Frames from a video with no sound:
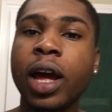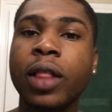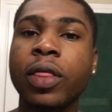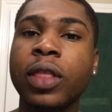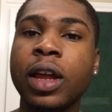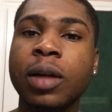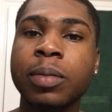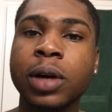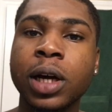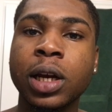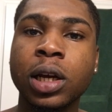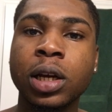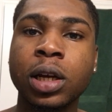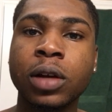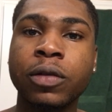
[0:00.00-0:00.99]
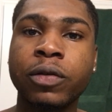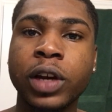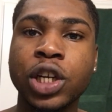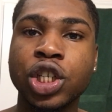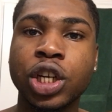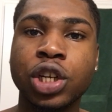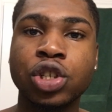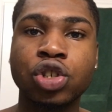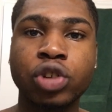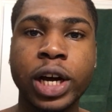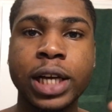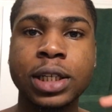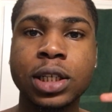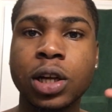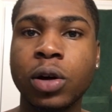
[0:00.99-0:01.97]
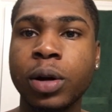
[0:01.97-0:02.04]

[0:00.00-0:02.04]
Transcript: and then I'm gonna finish getting dressed,